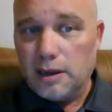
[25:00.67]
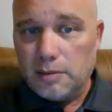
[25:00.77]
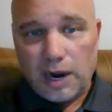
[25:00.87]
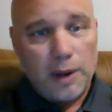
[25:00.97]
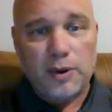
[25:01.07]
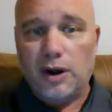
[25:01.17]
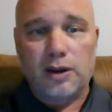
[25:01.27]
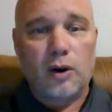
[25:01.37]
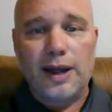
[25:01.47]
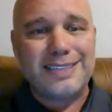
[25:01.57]
But I'm going to
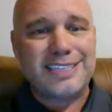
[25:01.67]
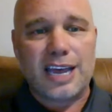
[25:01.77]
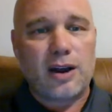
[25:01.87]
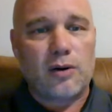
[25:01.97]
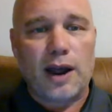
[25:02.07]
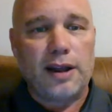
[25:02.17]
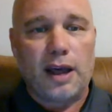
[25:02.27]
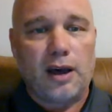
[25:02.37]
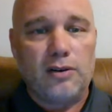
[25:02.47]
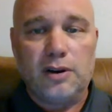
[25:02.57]
go ahead and say it right
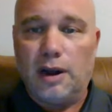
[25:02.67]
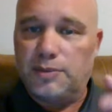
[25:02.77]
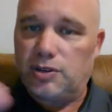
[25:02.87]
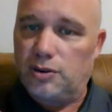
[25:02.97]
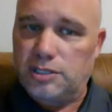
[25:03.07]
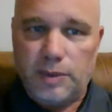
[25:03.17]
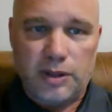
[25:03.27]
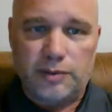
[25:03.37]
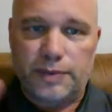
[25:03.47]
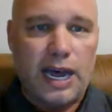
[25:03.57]
now. I'm sure some
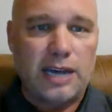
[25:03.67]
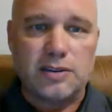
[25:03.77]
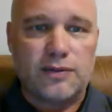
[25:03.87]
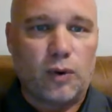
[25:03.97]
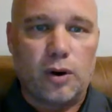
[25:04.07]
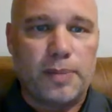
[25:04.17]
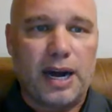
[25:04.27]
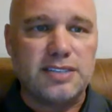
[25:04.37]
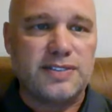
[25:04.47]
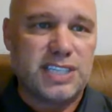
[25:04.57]
other guys on Florida
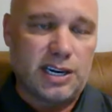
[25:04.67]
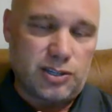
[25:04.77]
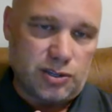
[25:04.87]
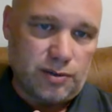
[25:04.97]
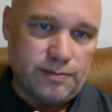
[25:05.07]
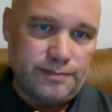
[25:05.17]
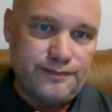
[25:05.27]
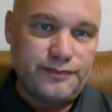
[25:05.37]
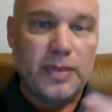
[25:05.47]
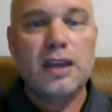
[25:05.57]
Pods have said it too.
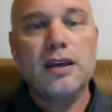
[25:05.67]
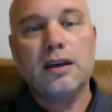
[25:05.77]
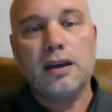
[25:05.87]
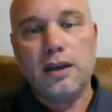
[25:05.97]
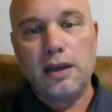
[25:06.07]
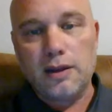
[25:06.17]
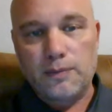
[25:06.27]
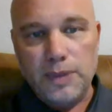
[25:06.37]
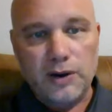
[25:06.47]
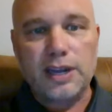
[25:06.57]
If
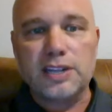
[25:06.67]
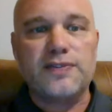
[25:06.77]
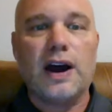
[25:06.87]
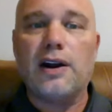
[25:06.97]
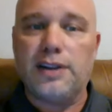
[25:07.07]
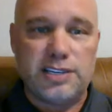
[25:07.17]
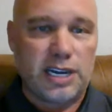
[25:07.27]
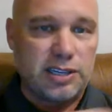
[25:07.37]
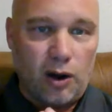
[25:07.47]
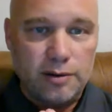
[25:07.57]
Billy gets fired,
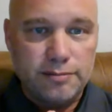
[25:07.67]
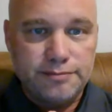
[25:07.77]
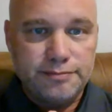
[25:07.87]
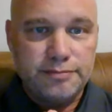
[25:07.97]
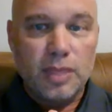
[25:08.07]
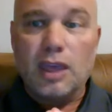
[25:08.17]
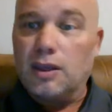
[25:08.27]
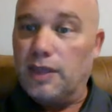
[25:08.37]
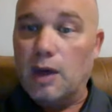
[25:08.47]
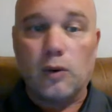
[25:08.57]
DJ gone.
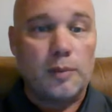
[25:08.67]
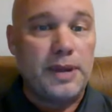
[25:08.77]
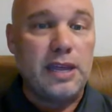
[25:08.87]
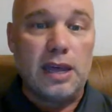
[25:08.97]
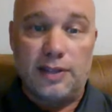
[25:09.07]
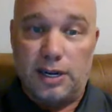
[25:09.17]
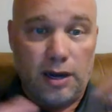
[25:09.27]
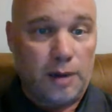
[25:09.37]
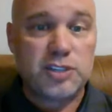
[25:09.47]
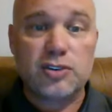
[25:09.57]
They will be in the
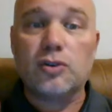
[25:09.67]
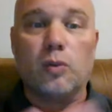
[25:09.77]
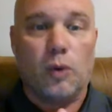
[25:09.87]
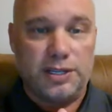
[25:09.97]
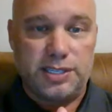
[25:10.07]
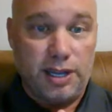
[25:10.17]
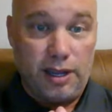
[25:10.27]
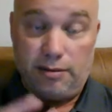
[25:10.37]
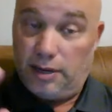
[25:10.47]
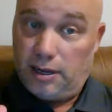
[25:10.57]
dumpster once again.
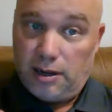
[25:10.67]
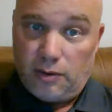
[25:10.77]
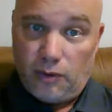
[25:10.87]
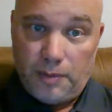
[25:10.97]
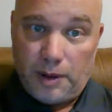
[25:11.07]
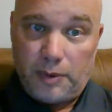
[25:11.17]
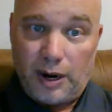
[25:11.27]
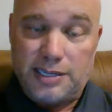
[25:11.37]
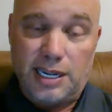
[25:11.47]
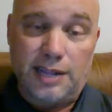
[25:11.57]
Remember I
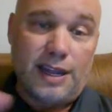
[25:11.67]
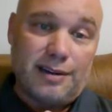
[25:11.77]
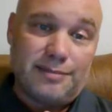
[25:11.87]
said that.